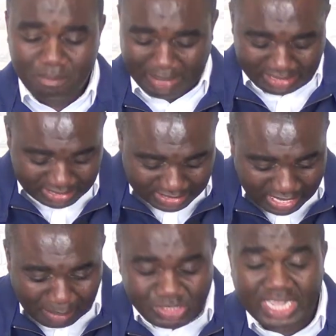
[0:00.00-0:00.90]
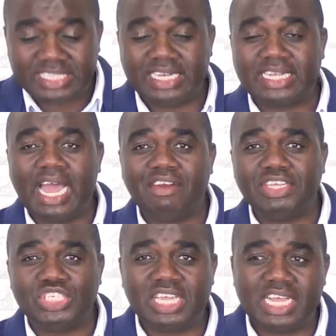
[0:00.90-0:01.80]
But the scripture is
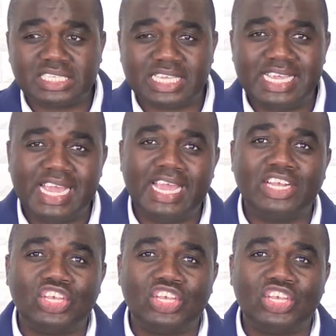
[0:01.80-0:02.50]
encouraging us here,